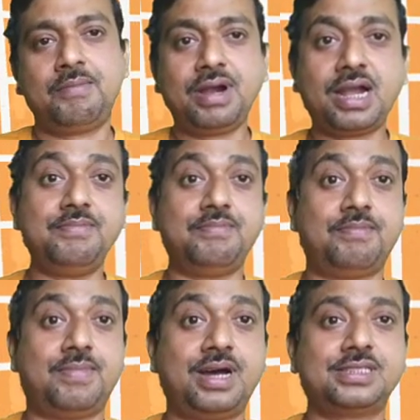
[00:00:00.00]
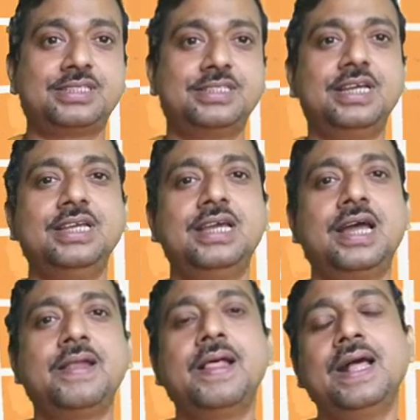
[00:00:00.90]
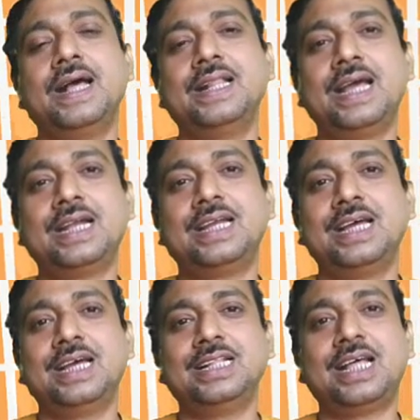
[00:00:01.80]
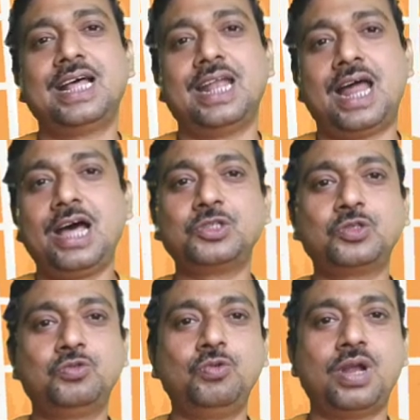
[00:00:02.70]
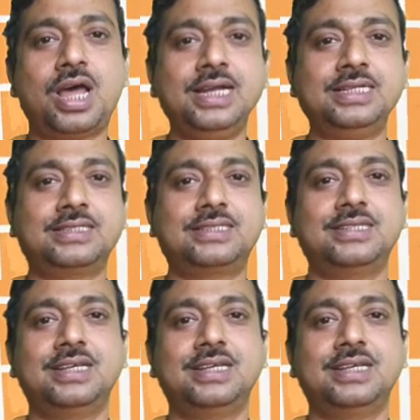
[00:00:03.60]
But I must say here that the last two lines